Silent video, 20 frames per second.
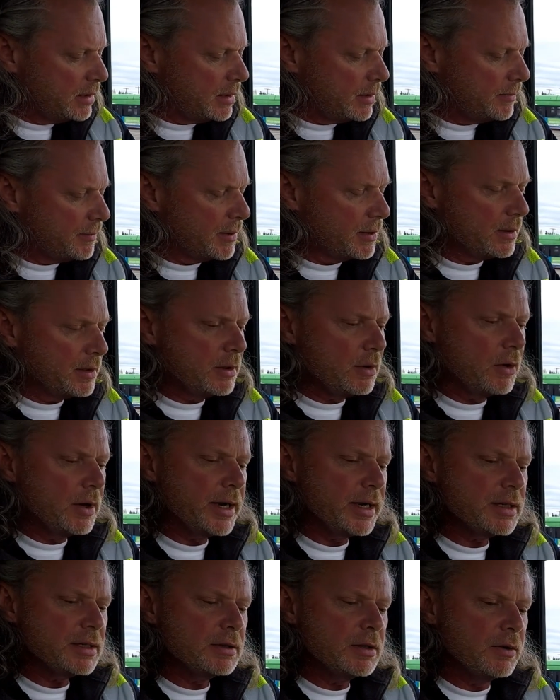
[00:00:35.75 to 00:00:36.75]
I'm going to go
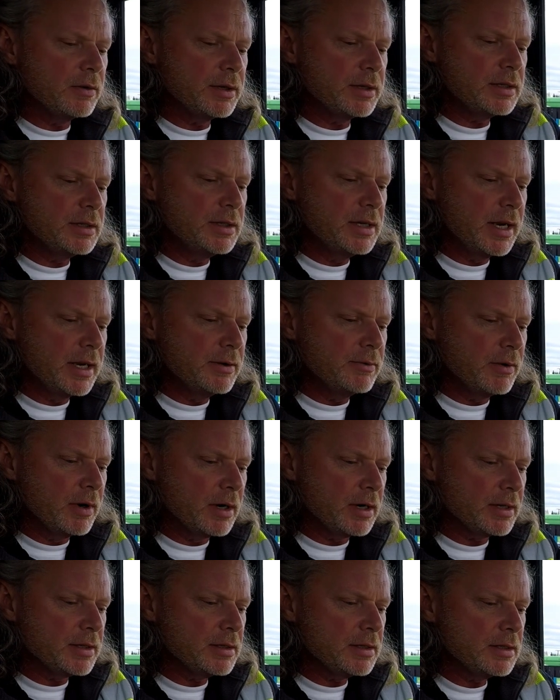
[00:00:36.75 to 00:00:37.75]
ahead and go to day
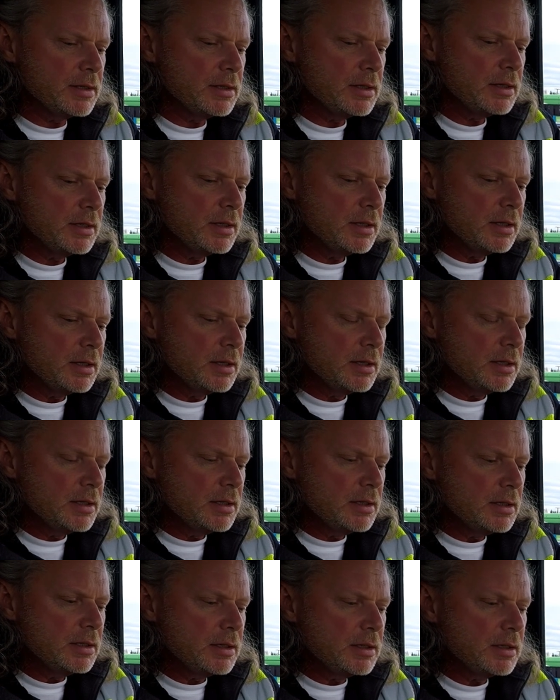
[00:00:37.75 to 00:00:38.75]
run
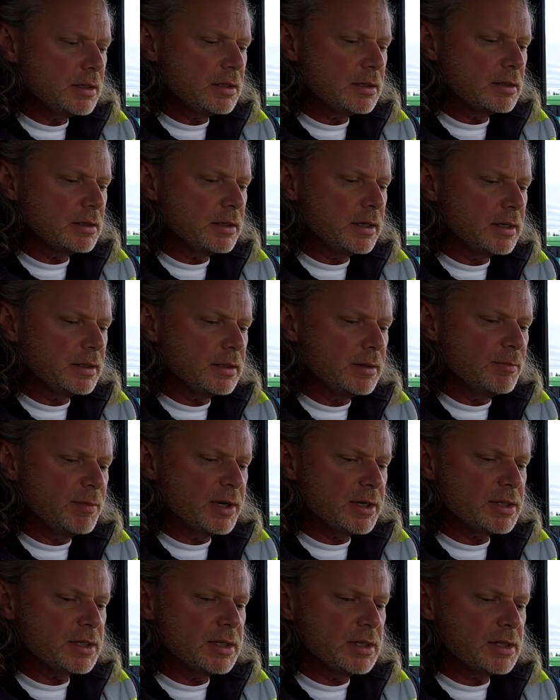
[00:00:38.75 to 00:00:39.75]
and let the
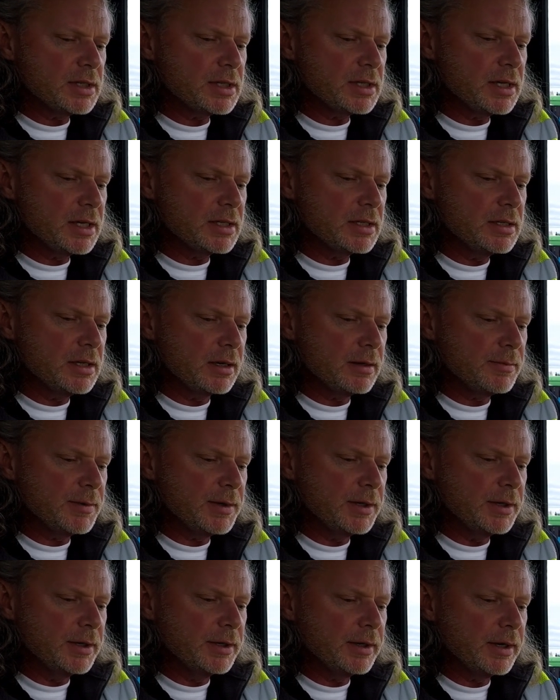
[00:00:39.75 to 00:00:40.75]
bus get synced up
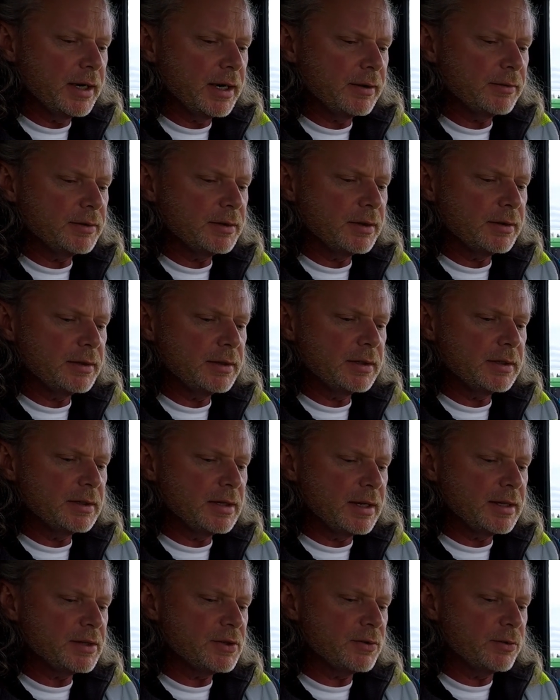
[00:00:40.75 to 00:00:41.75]
here. It
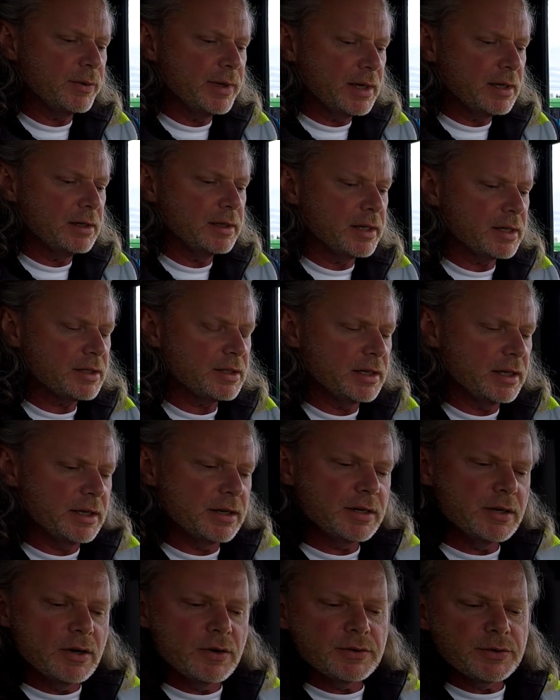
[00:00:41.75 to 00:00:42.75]
has three clicks that it
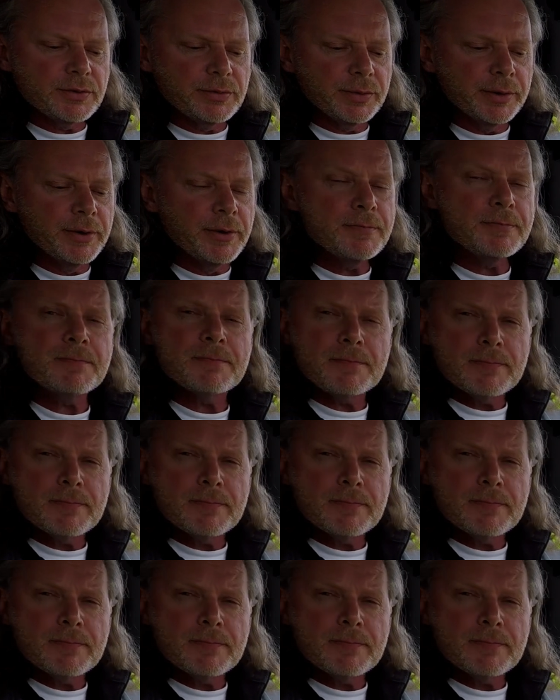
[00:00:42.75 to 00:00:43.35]
goes through.